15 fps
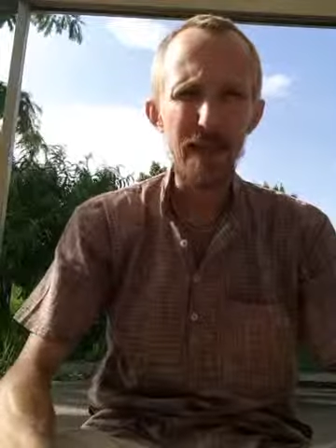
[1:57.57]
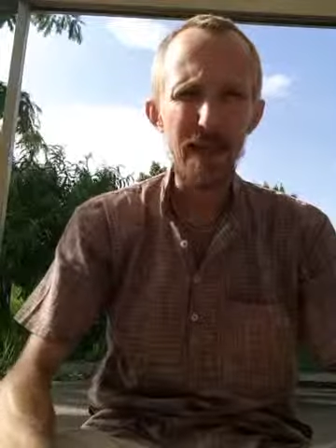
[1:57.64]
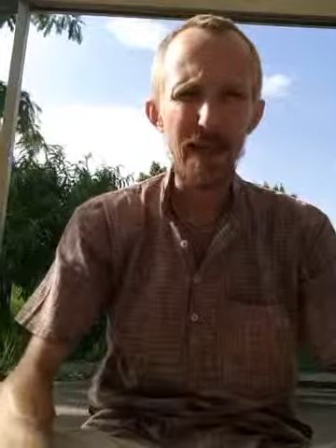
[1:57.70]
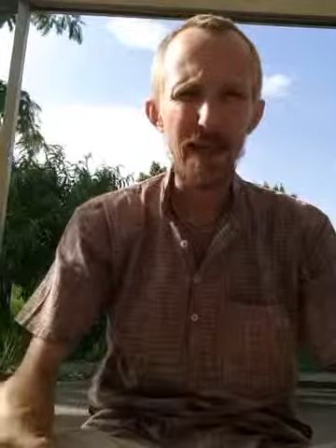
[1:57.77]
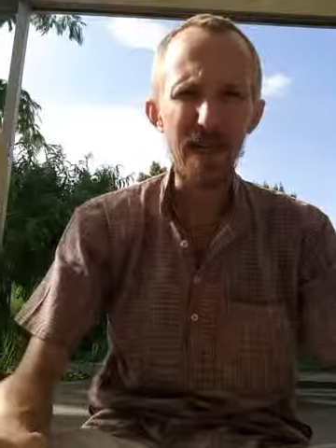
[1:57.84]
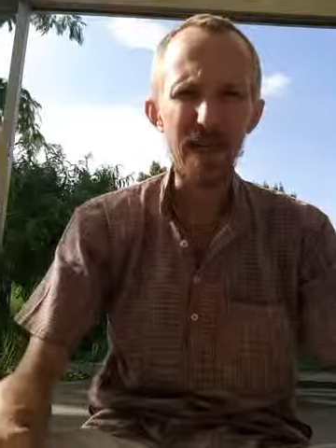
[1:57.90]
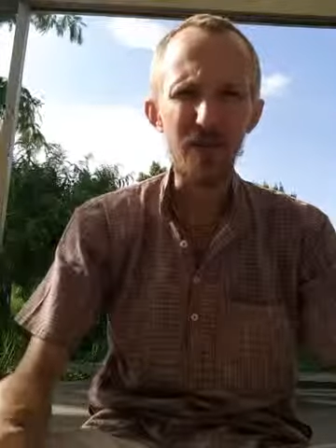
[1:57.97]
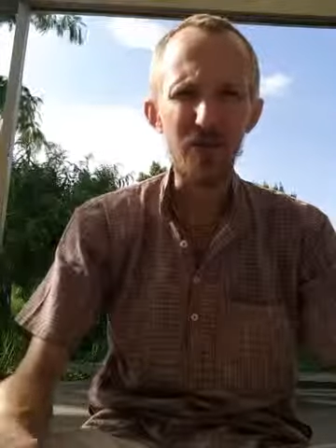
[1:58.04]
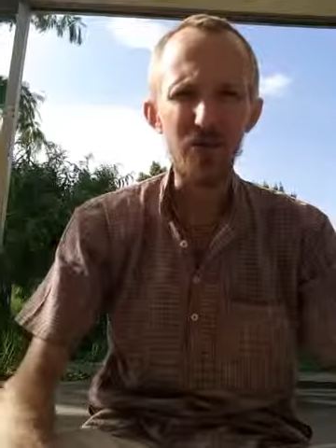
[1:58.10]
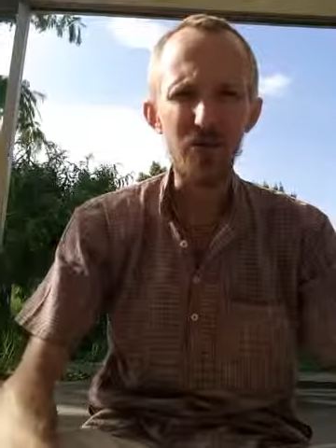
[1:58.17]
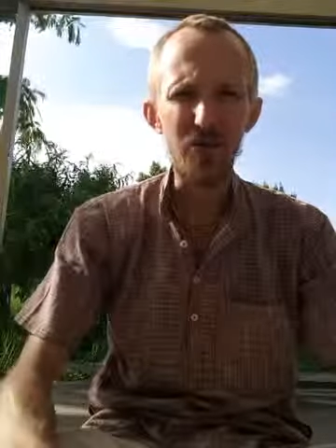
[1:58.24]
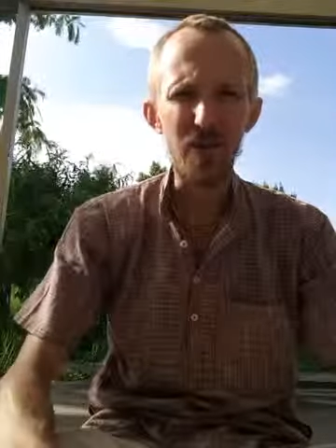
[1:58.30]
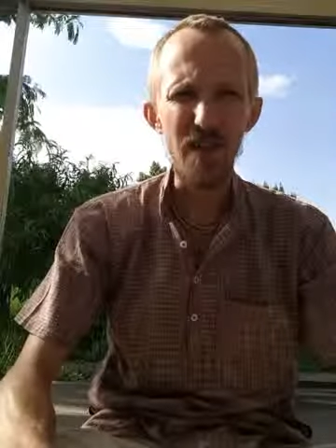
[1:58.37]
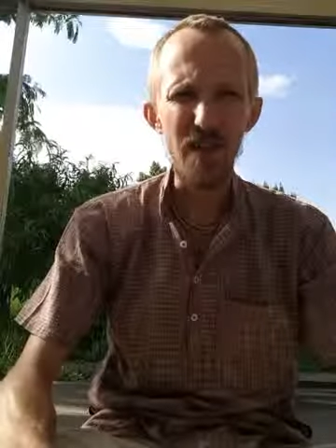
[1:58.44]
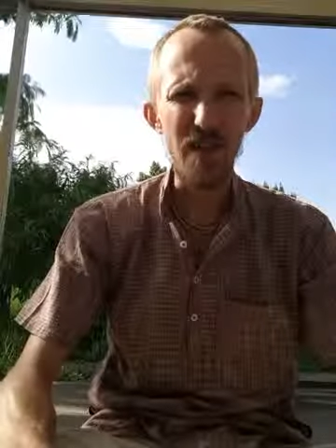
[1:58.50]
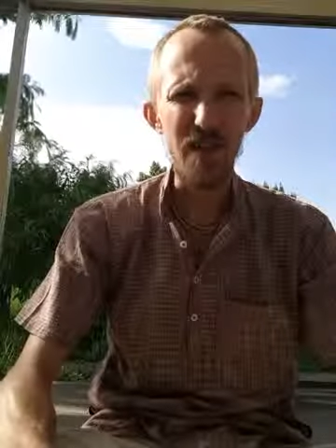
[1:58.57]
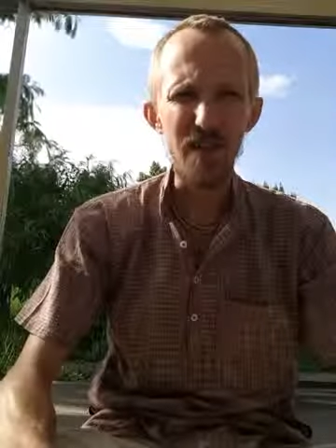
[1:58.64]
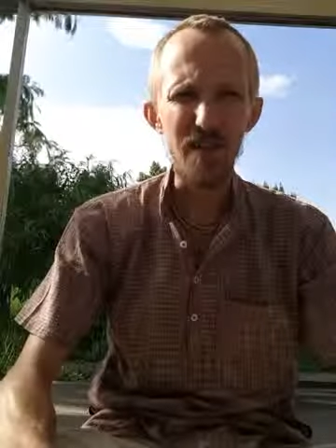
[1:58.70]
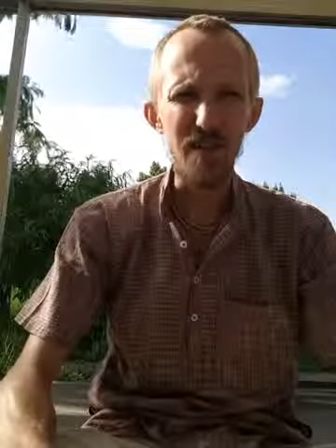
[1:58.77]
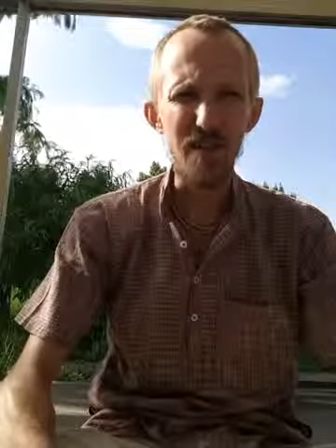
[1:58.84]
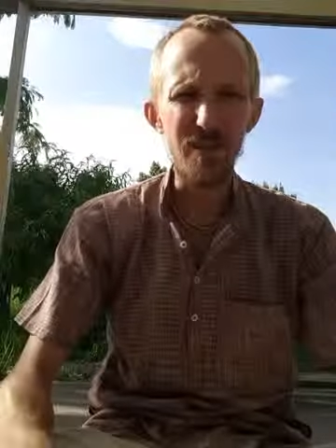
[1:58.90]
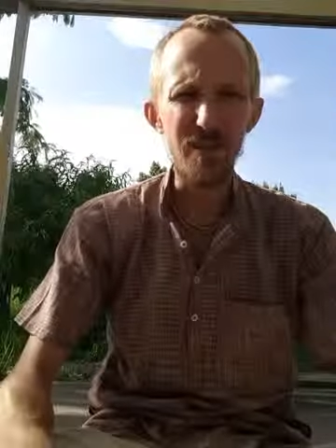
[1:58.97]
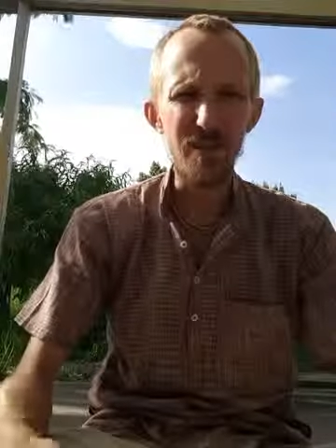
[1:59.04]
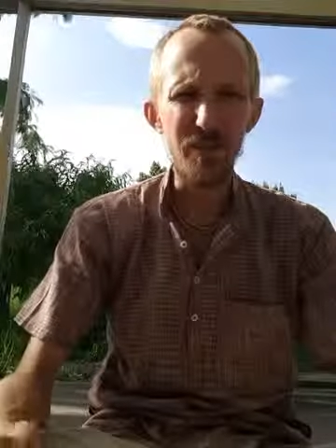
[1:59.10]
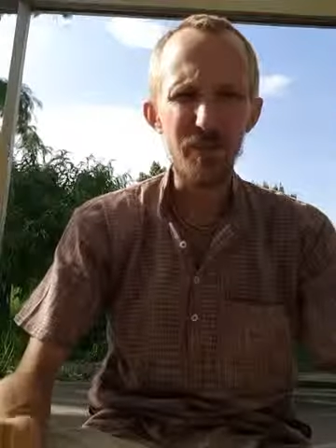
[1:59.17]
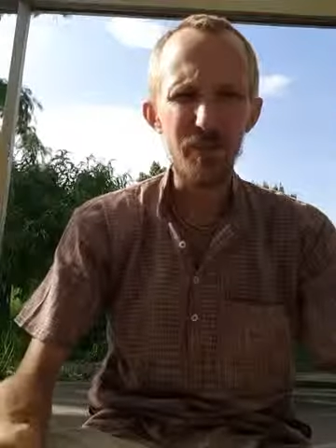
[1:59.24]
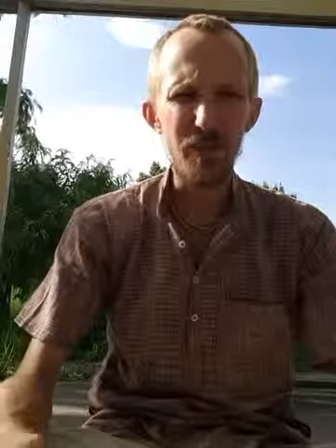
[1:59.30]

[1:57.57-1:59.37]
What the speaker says: I like to say it in a